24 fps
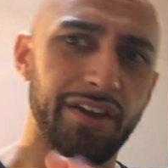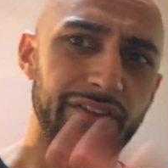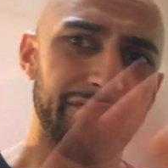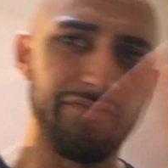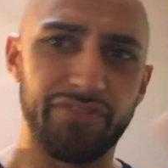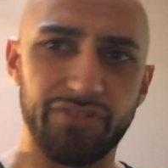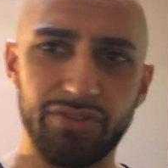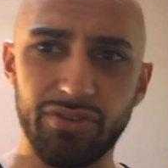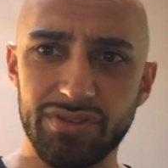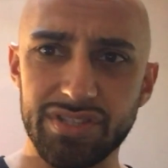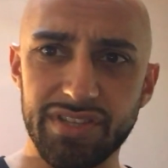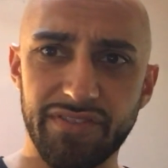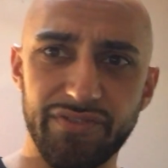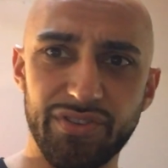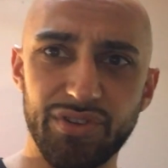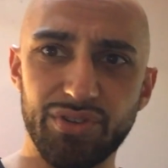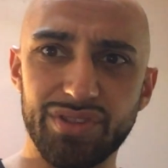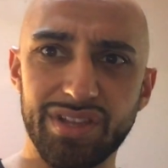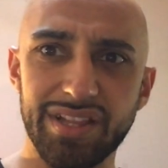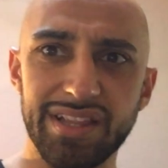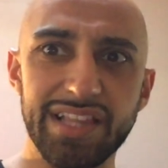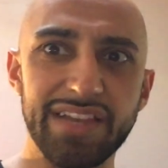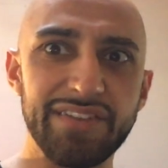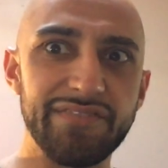For those of you
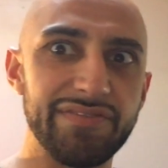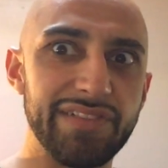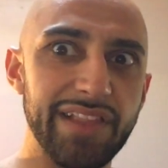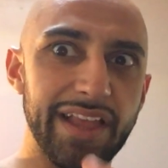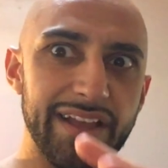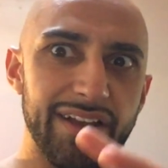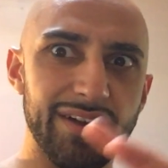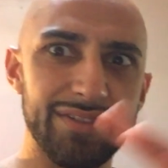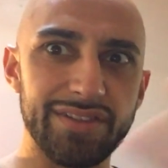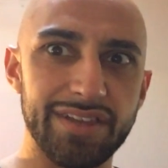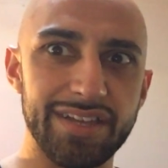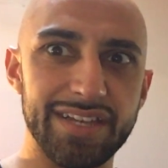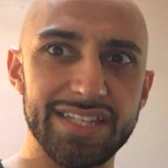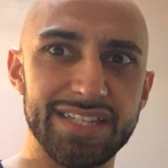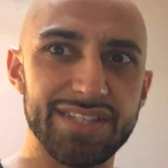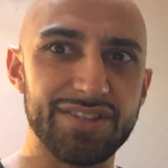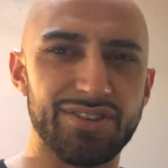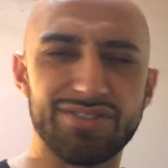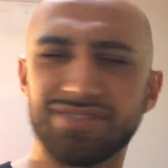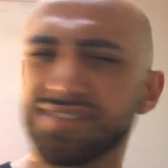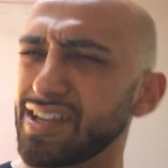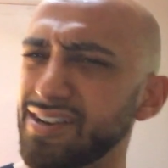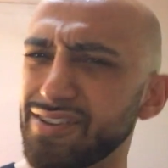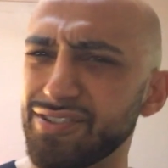that live like on the East
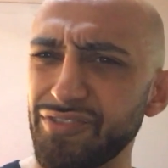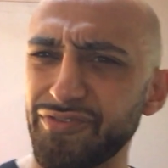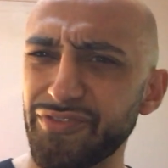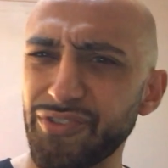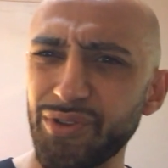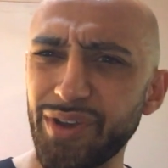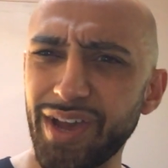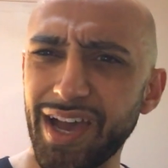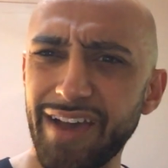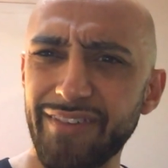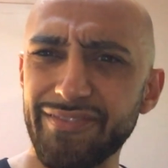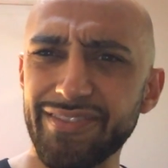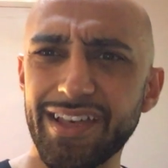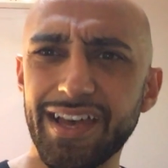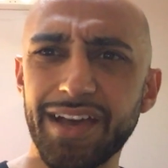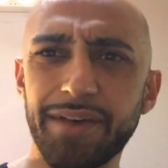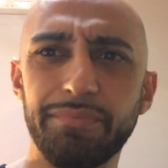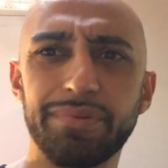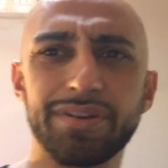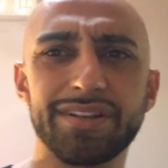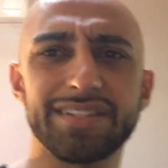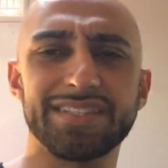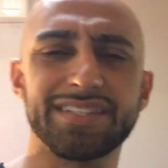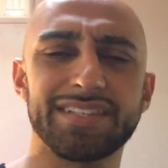Coast, I don't know if you have that,
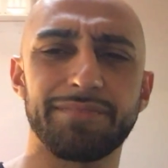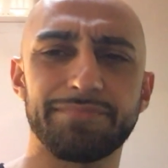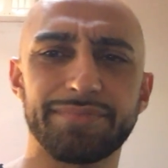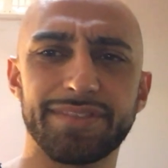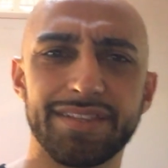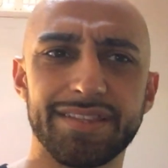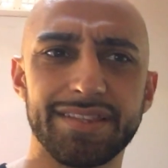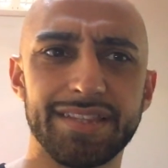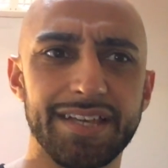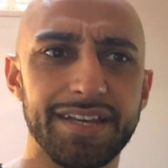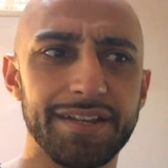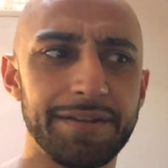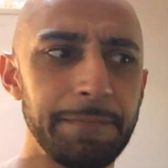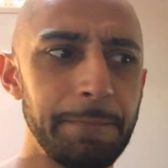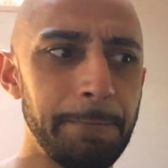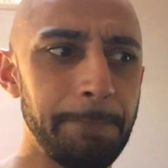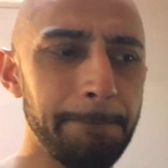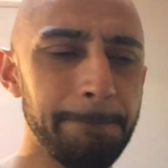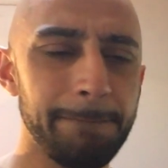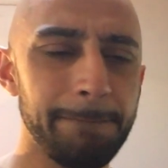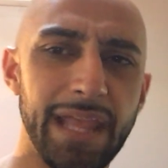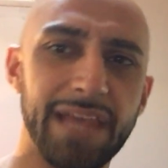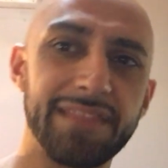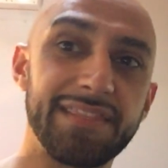but it's something that
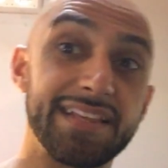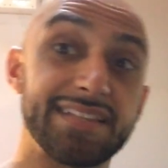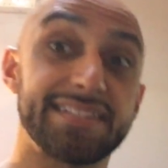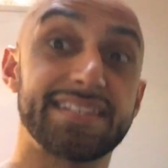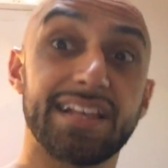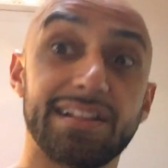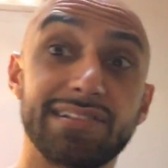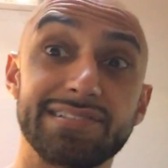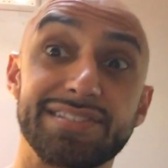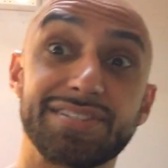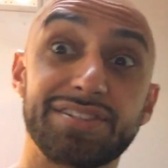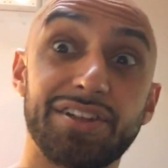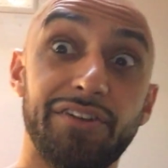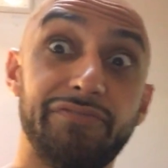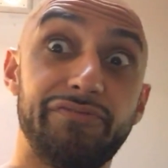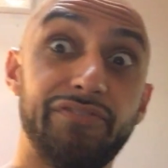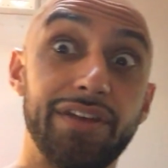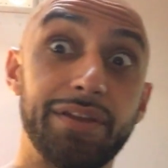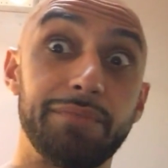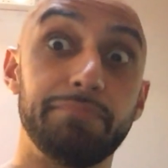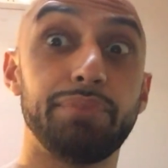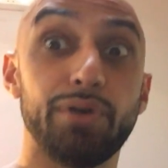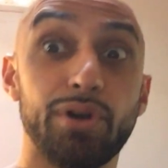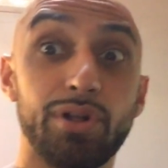they sell stuff
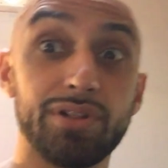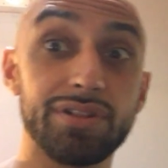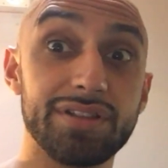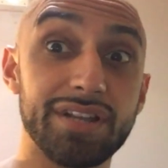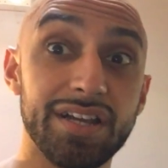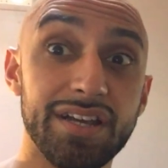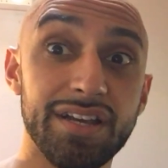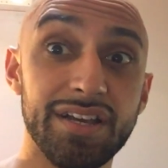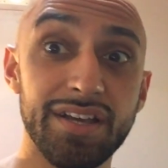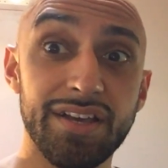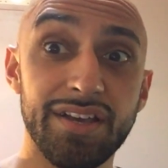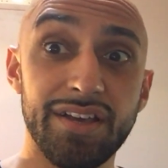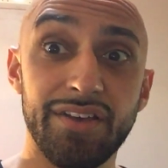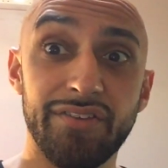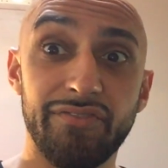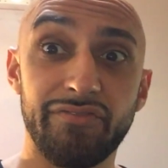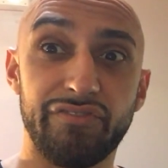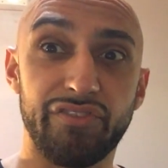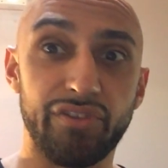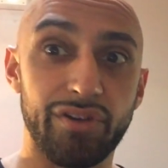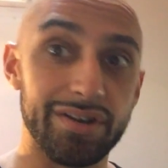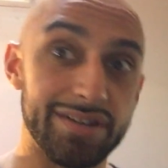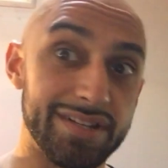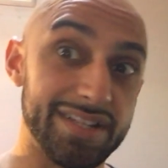in bulk
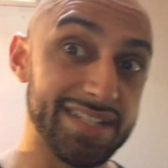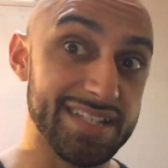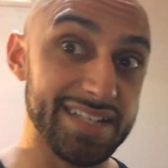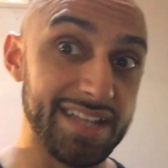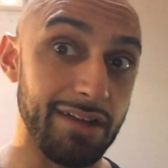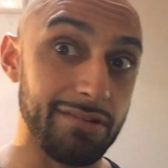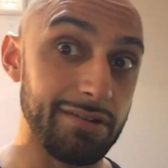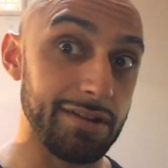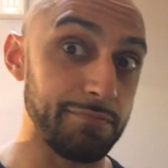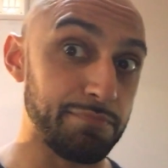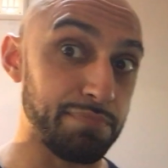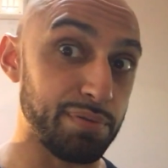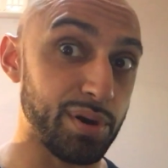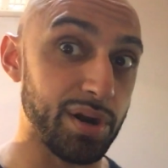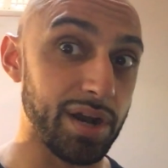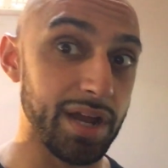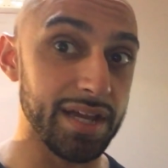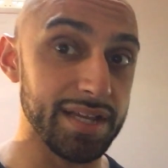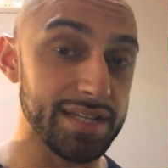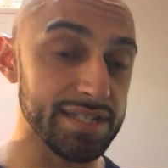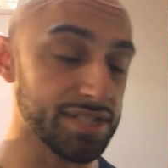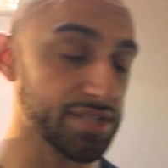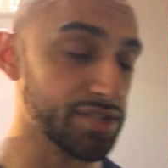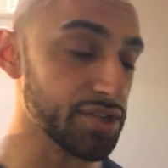for a discounted price.